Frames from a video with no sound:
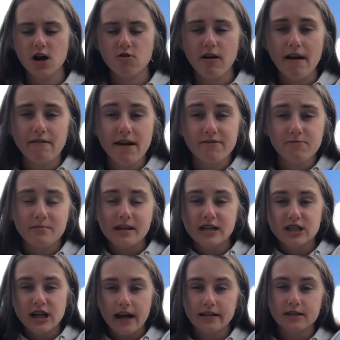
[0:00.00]
a great way for me to
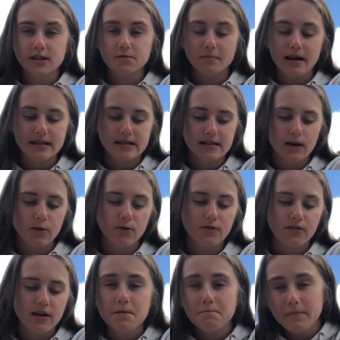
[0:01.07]
challenge myself,
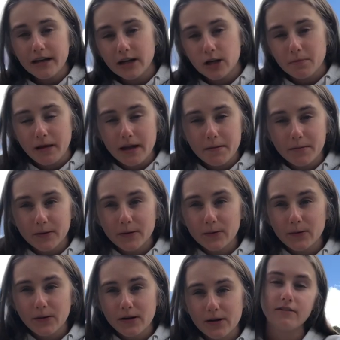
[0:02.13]
meet new
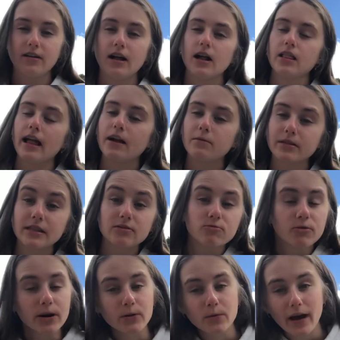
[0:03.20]
people, like with the
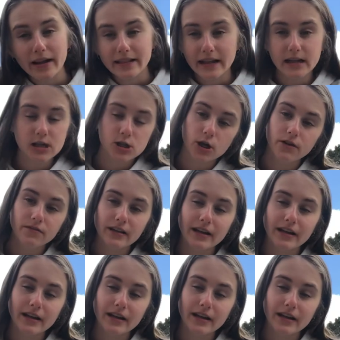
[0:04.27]
Royal Adelaide Show